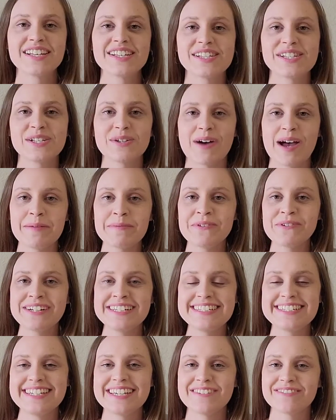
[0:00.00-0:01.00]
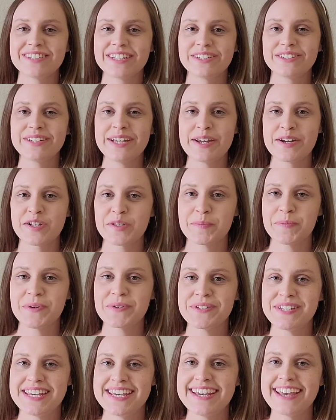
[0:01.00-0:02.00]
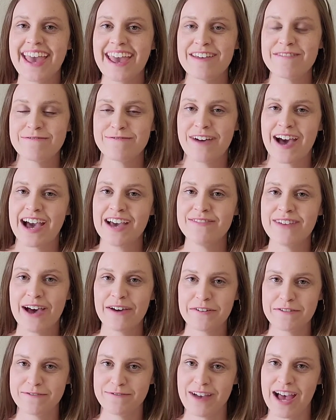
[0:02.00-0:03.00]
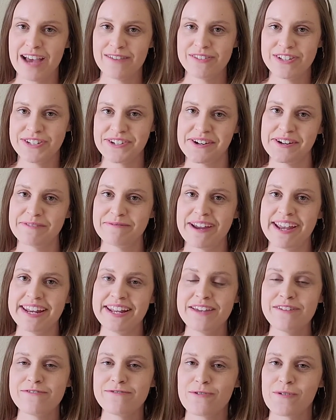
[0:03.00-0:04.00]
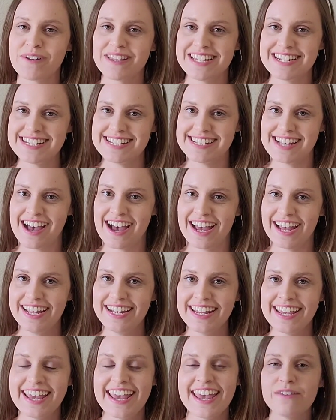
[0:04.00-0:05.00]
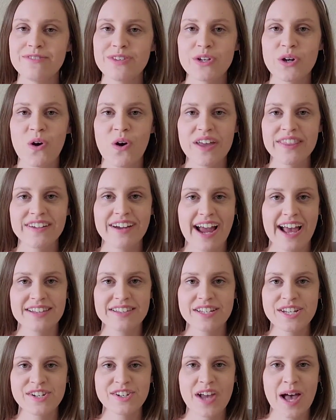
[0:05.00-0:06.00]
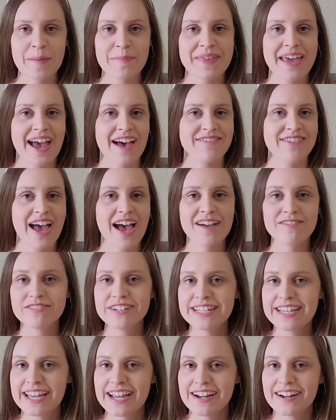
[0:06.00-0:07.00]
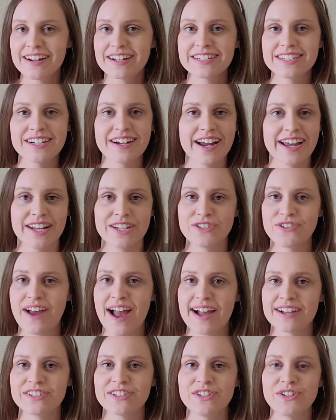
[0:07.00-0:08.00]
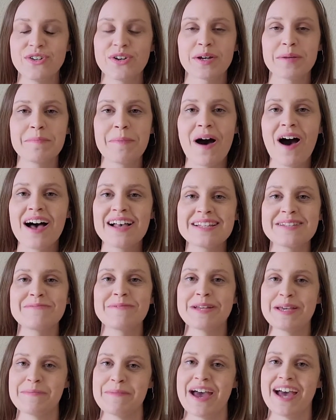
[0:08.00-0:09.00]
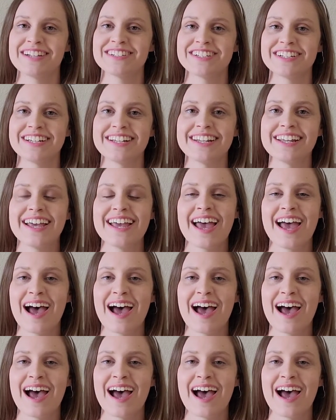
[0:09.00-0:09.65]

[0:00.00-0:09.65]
So I'm going to give Little Ears Boutique a 5 out of 5 star rating for the design. If you go on their Etsy shop, they have every character and attraction you could possibly imagine